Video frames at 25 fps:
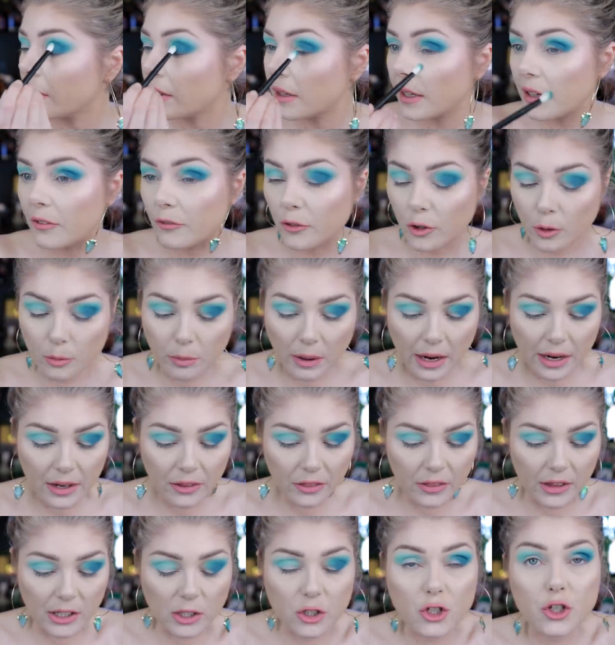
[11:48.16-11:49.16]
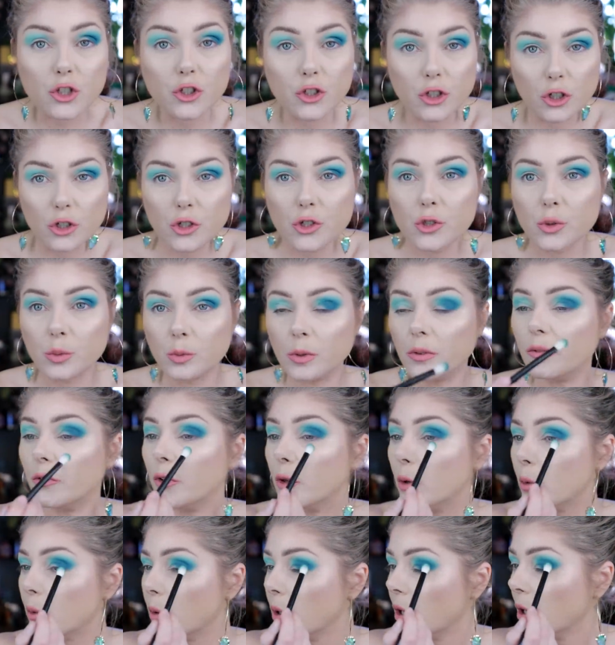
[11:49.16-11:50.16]
if you're buying things just to
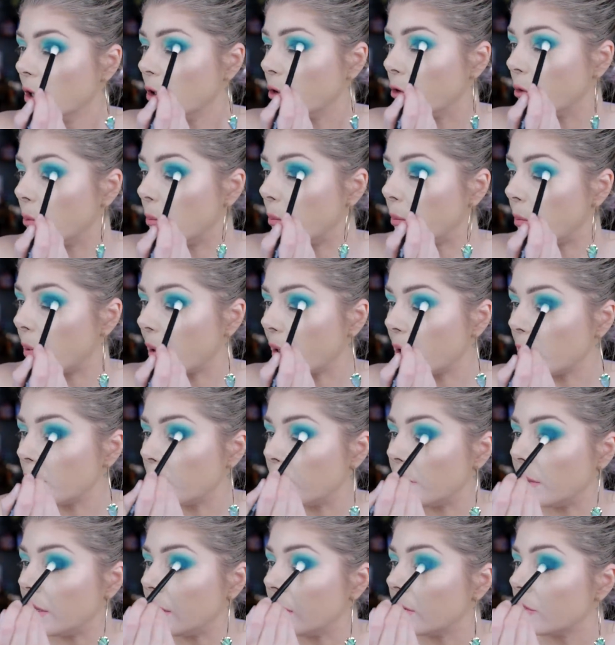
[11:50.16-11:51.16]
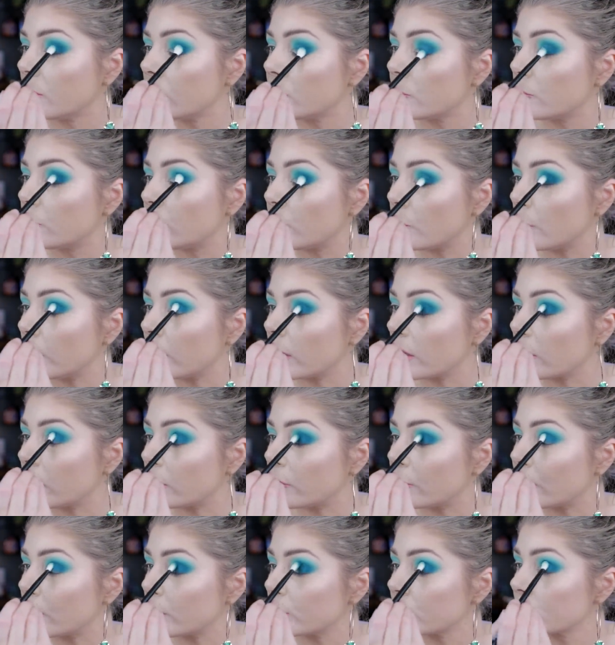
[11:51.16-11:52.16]
review, you better be freaking
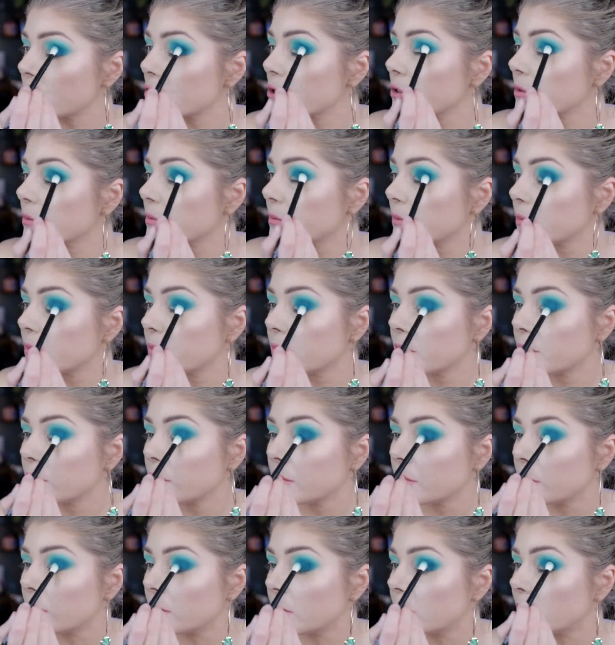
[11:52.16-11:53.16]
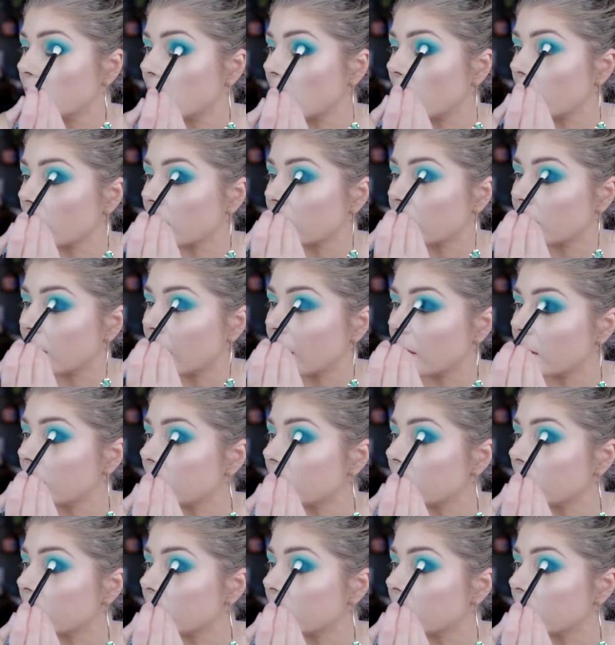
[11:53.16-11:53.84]
first. Like, that